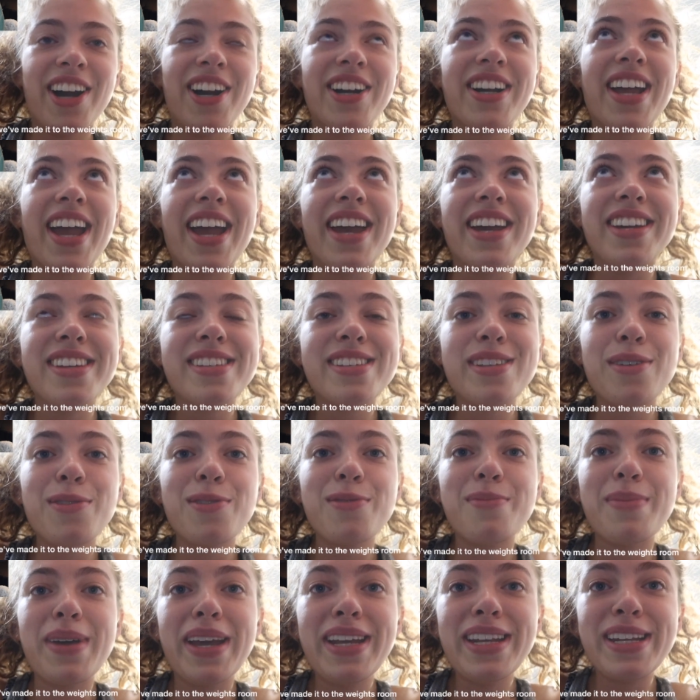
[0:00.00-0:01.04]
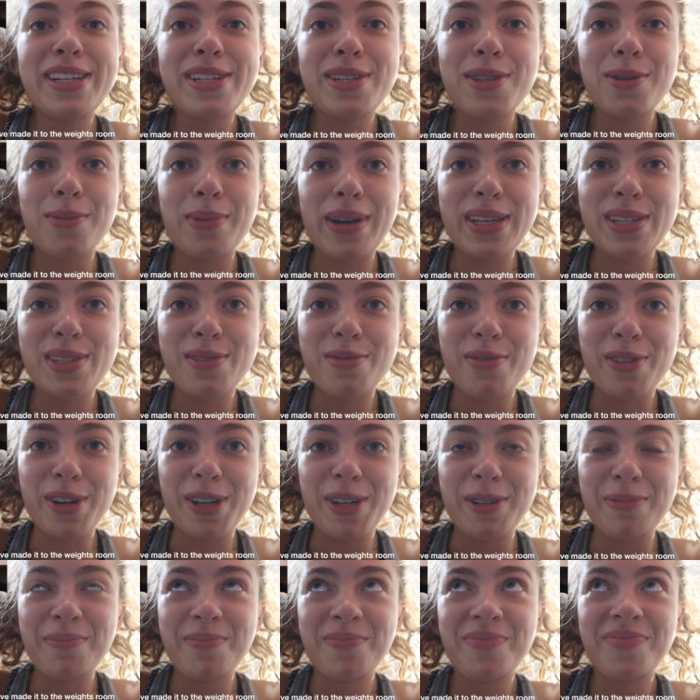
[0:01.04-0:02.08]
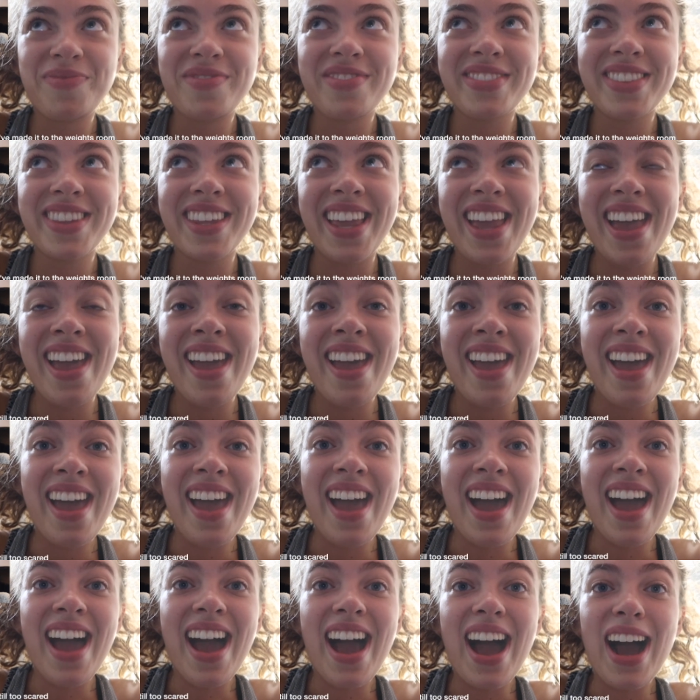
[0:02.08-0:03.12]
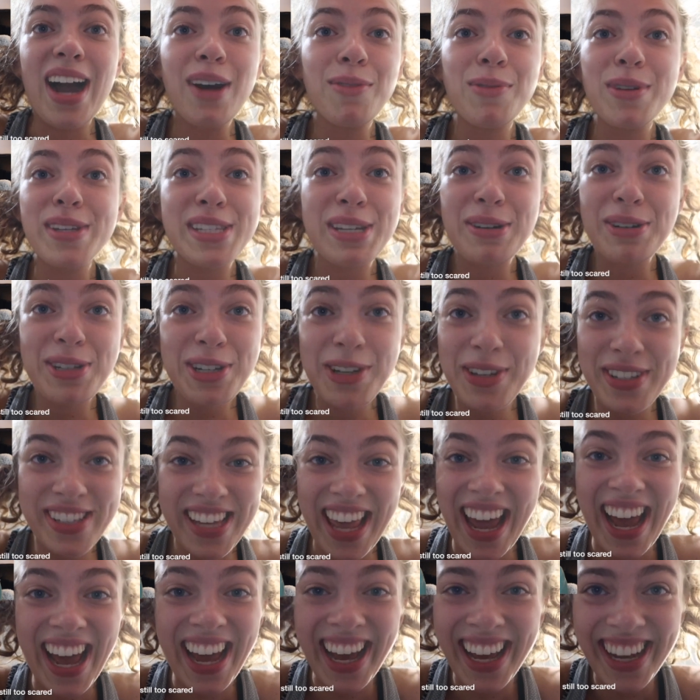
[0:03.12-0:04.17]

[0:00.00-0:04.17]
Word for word: Okay, so we've made it to the weights room. Yay! And we're still it.